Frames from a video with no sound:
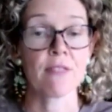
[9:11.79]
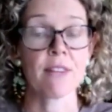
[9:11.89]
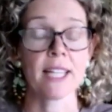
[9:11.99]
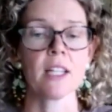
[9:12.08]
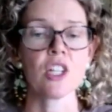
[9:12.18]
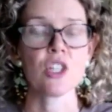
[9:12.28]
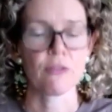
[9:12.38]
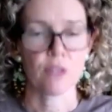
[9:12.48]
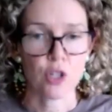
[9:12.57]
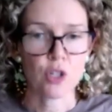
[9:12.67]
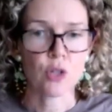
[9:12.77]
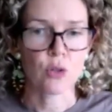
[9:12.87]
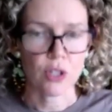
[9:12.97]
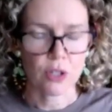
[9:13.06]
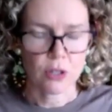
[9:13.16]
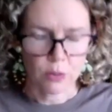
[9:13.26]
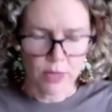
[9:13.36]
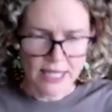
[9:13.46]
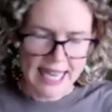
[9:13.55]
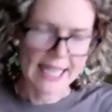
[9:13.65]
recognition of the should that
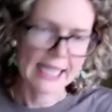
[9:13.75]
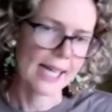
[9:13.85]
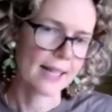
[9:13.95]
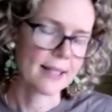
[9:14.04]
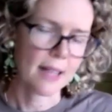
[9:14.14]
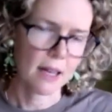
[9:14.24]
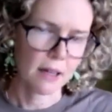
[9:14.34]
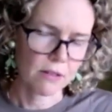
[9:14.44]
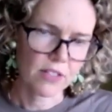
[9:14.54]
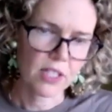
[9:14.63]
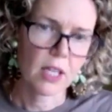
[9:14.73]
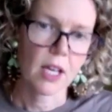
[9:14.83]
we're telling ourselves